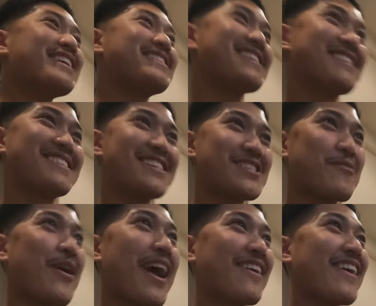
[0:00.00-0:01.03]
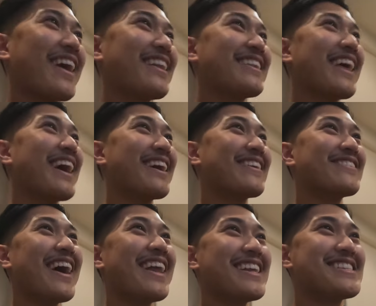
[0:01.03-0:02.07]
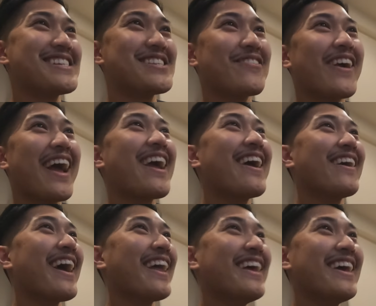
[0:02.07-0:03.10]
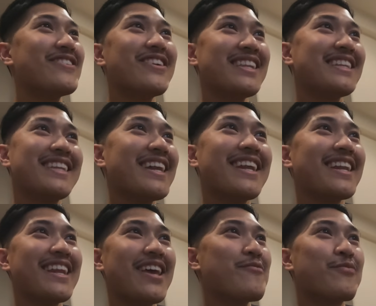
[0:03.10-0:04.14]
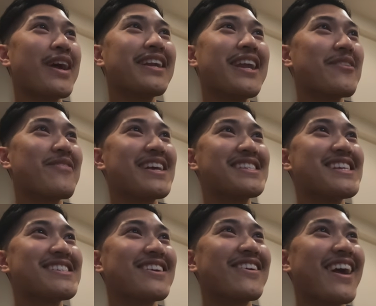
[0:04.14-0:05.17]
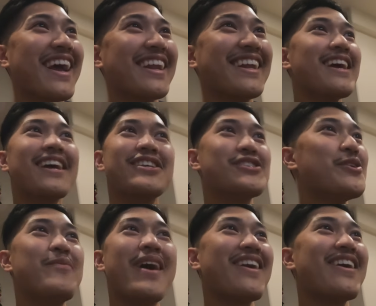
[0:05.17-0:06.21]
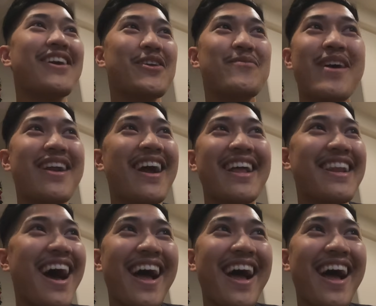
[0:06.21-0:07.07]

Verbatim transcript: really, it's just a prank, right? Like, right? It's just a prank, right? You really didn't impregnate my sister, right? Because you better, you better had